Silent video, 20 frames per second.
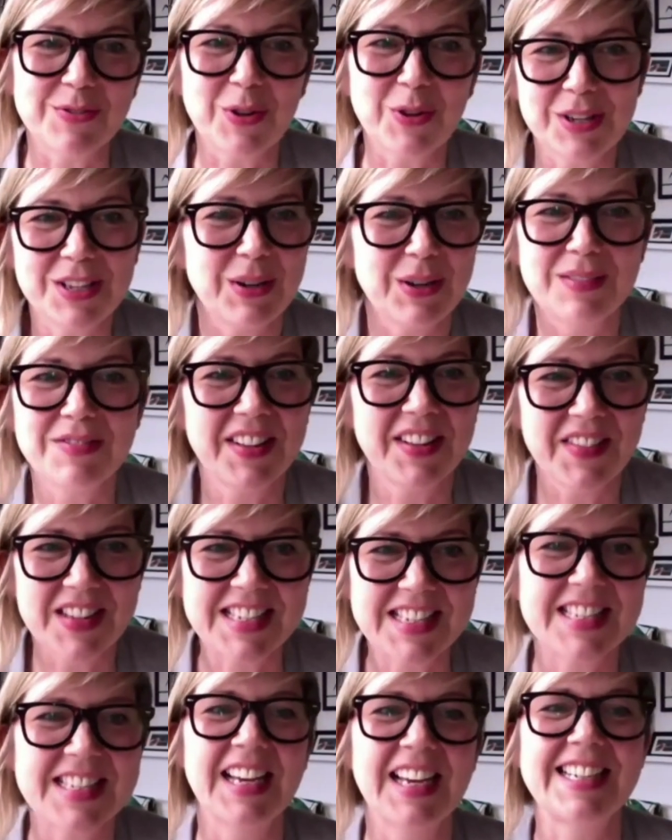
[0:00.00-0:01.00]
of, well, you know, I've done
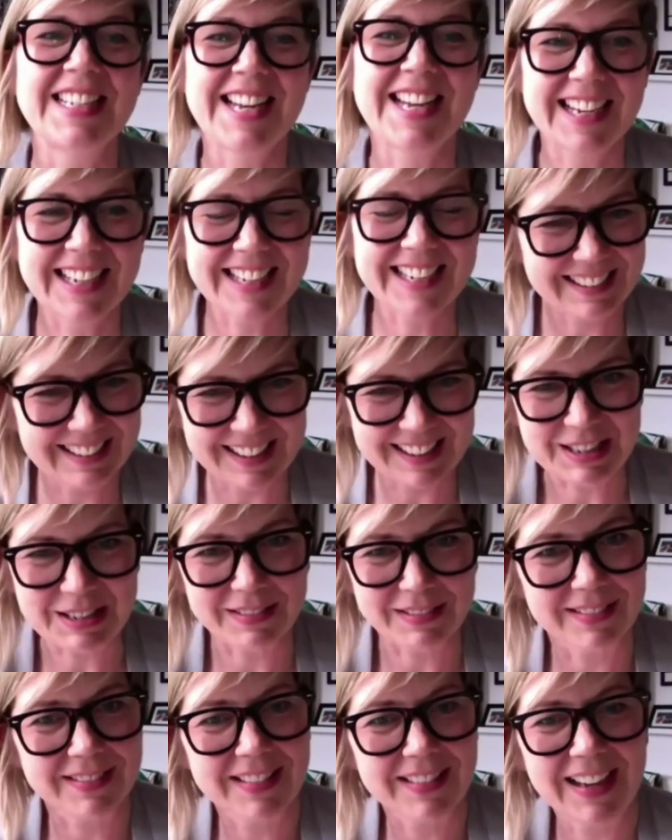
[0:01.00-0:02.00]
this thing, tick, I
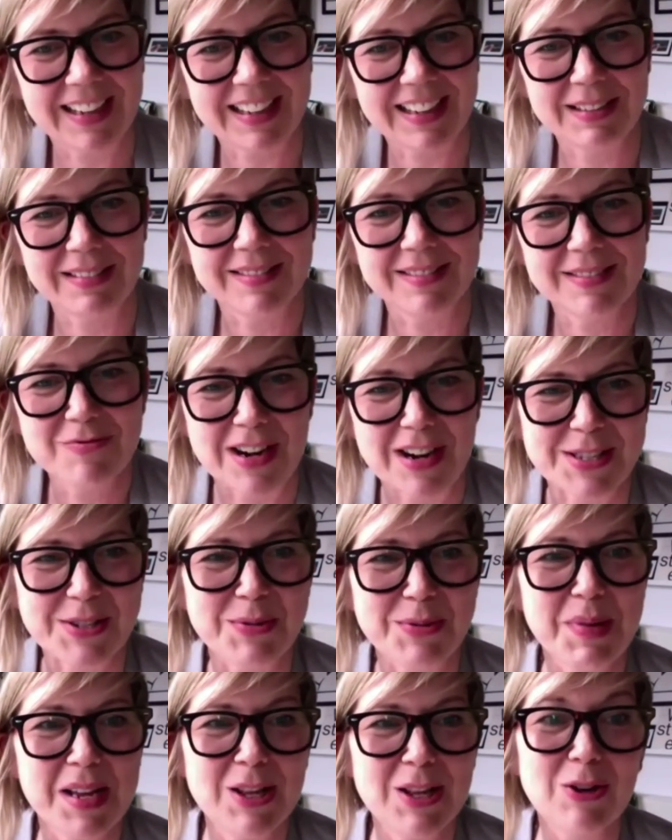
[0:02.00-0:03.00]
can rest
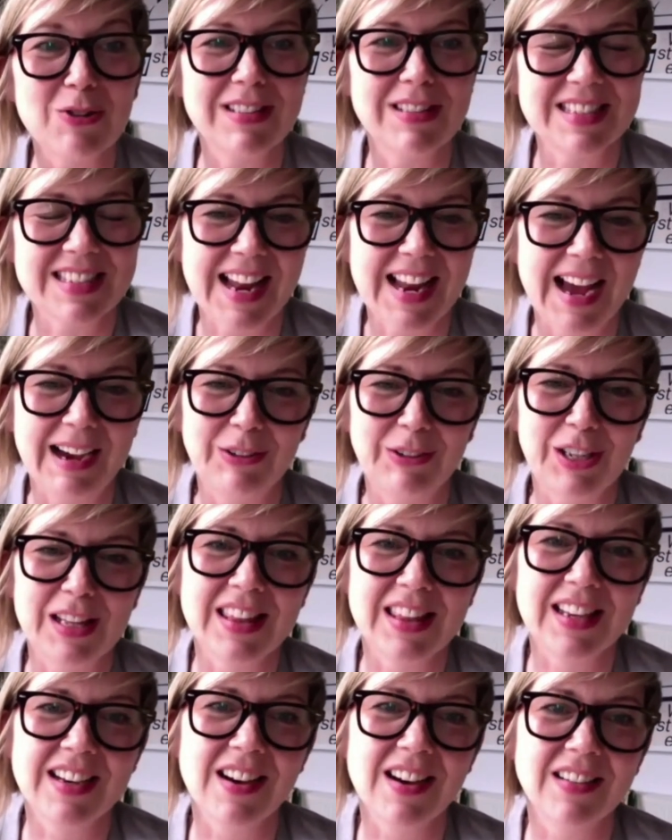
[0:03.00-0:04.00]
on my laurels now. And I
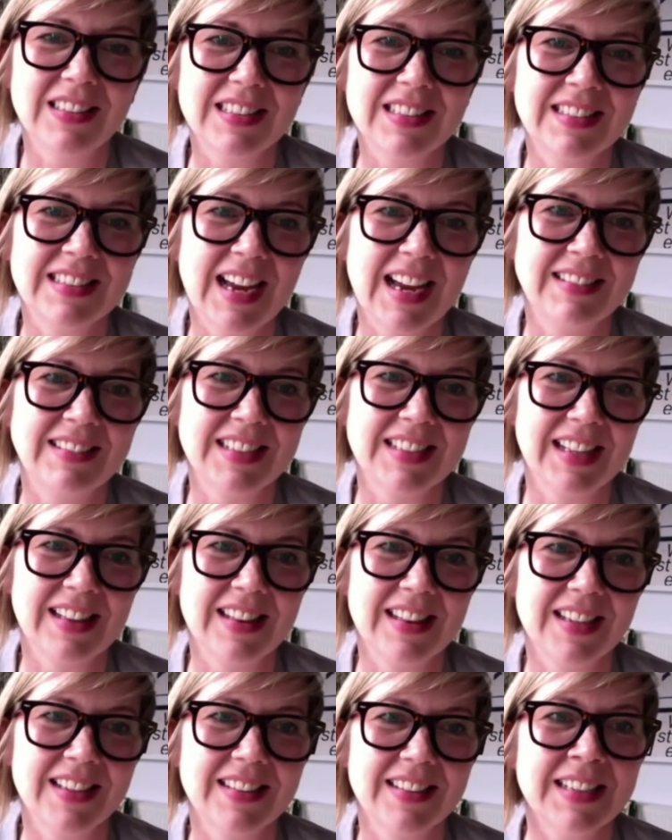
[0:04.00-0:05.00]
think understanding
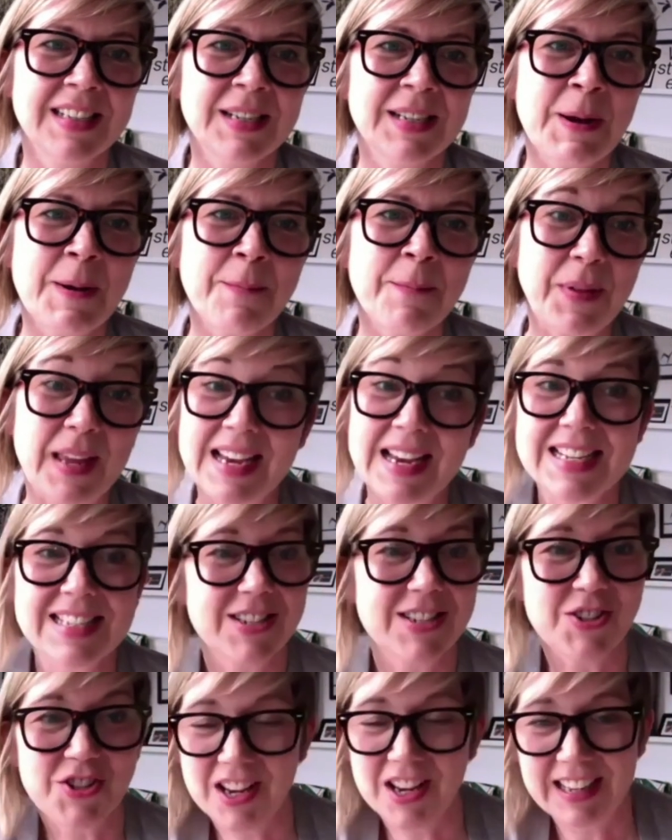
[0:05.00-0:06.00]
that it is
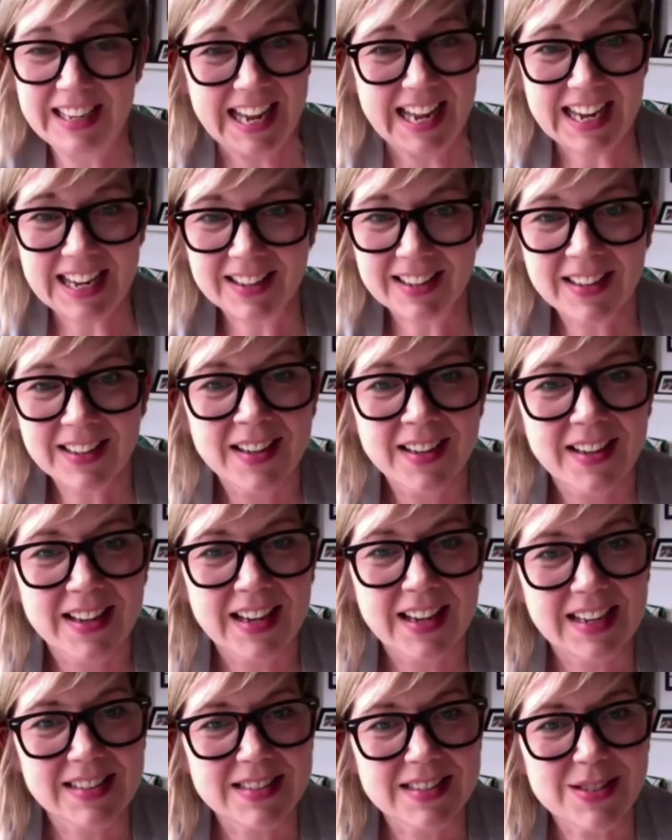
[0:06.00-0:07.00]
a journey,
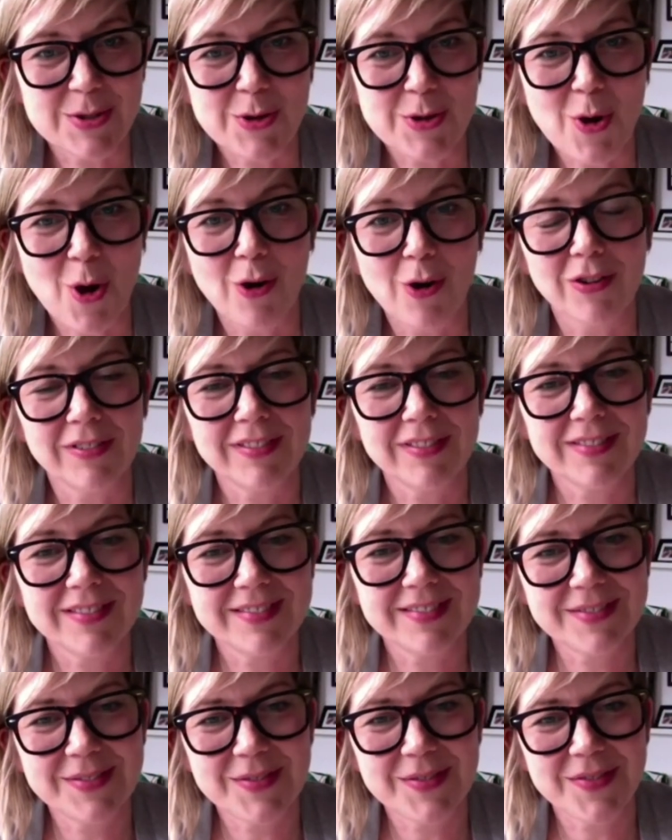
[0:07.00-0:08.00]
it's not,
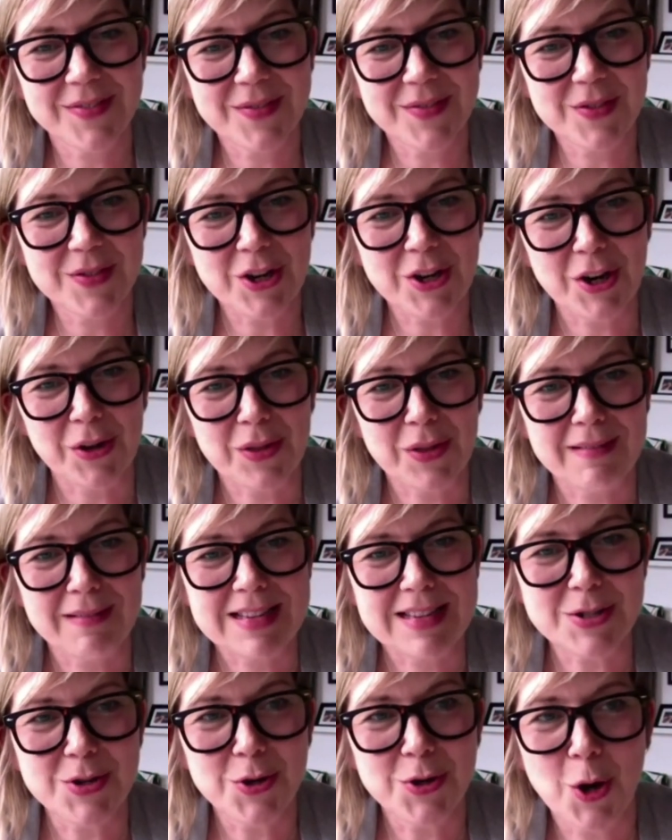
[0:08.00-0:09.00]
you know, there
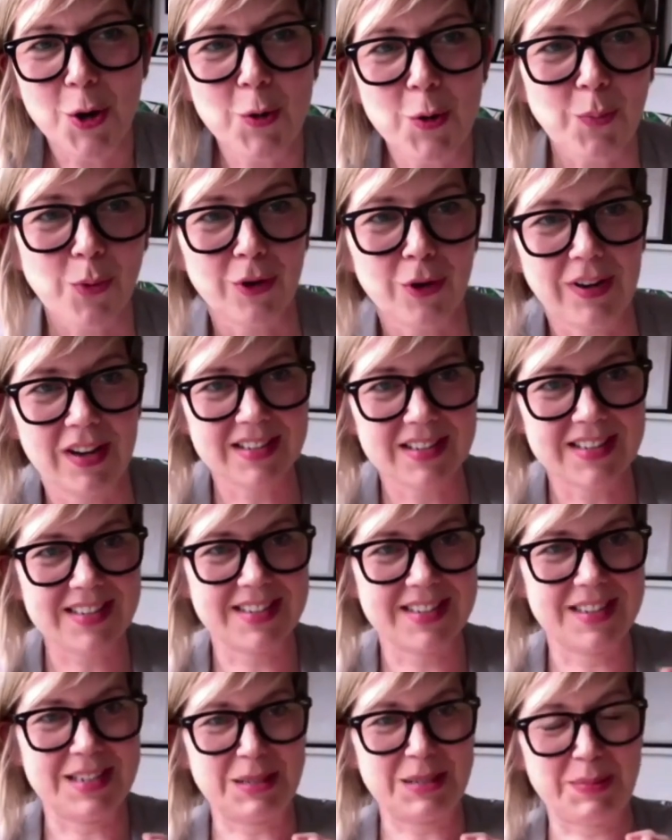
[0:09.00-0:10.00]
is no
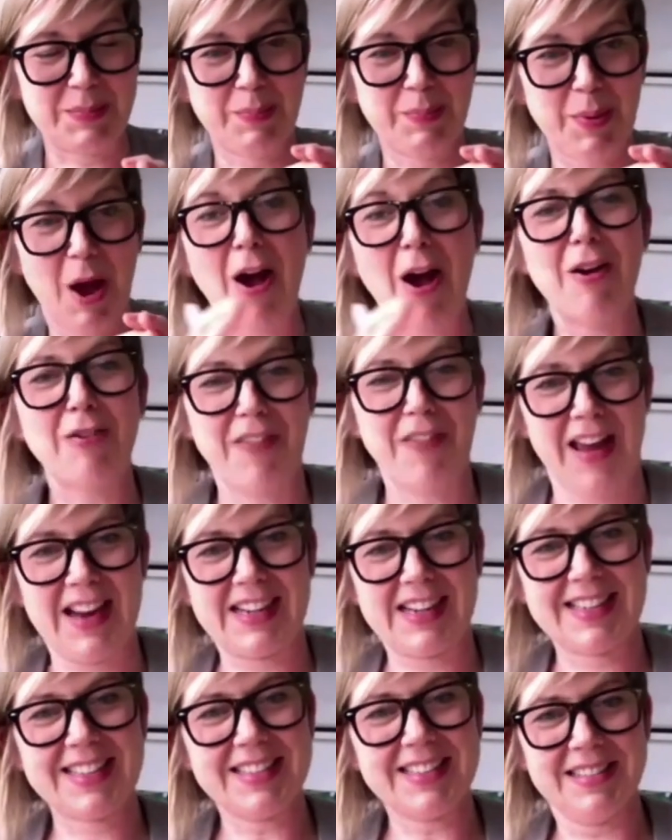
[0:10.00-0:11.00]
product that is
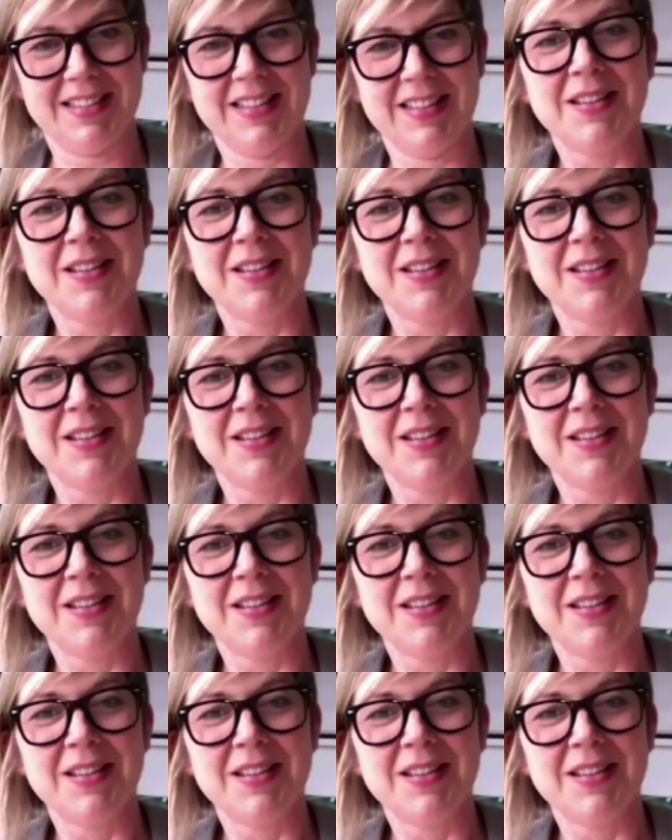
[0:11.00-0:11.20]
perfect